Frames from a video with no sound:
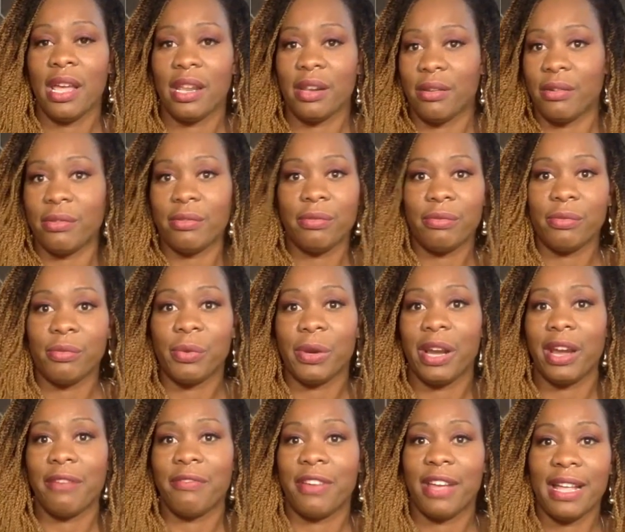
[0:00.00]
you know
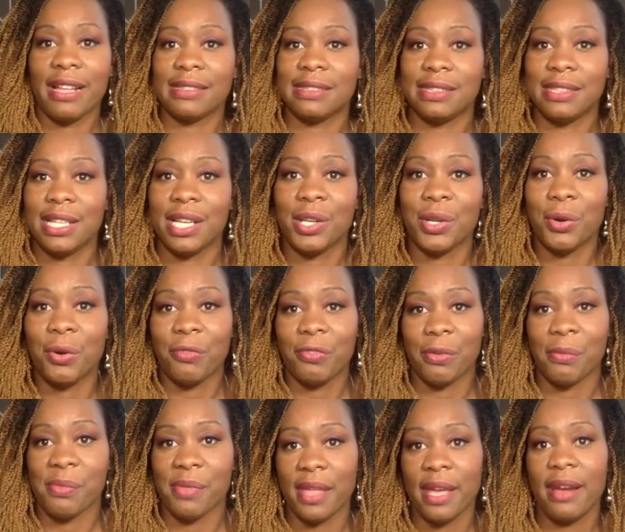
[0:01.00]
wherever else you can go
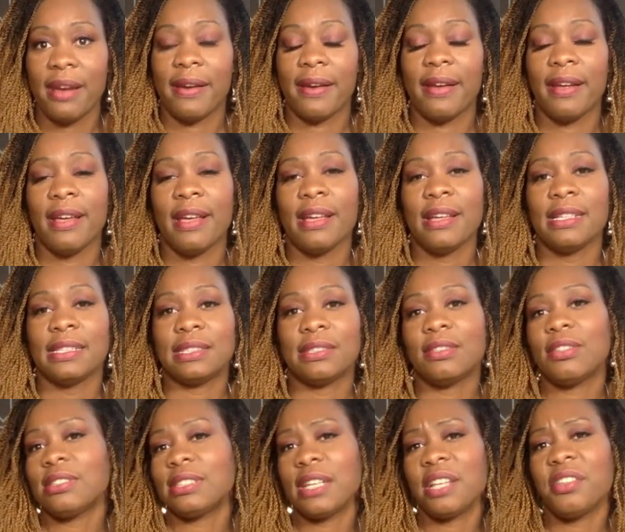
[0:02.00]
from there
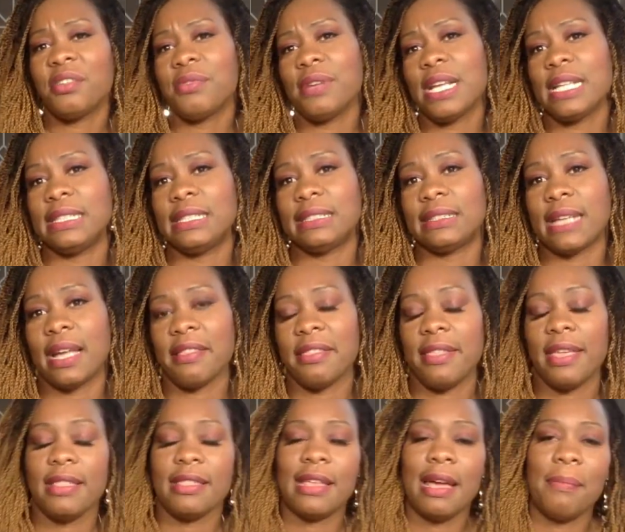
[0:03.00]
so those are the reasons I
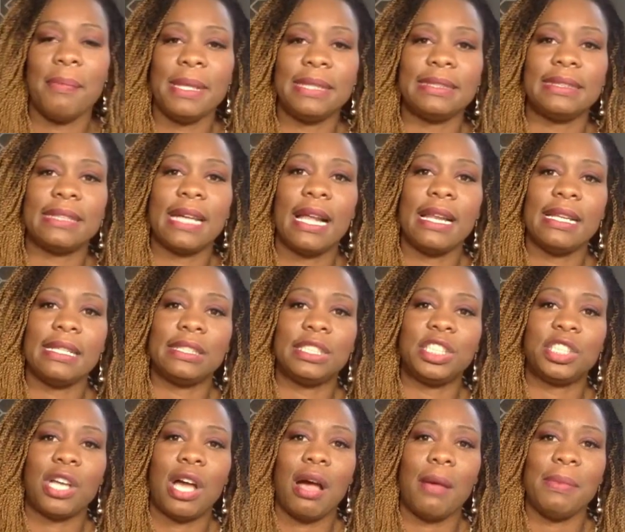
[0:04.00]
think that business
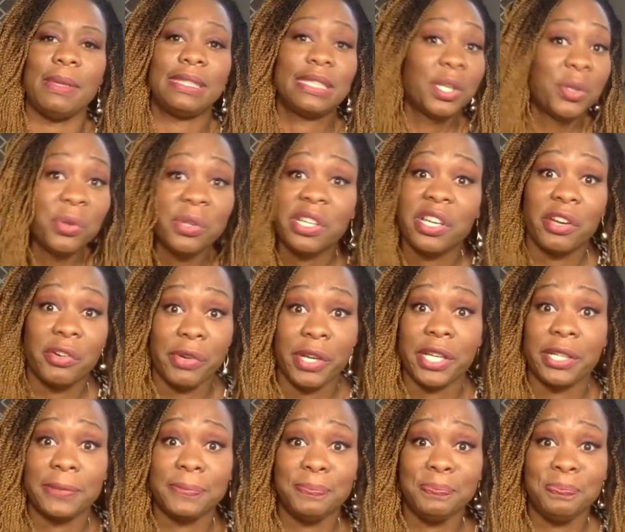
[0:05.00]
analyst job is a good
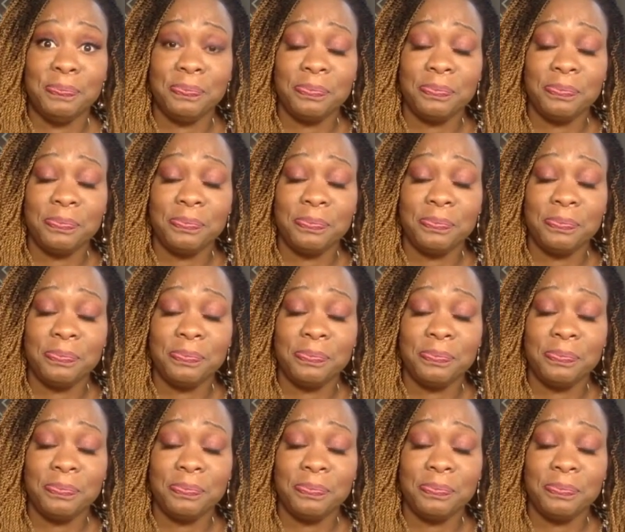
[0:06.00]
career.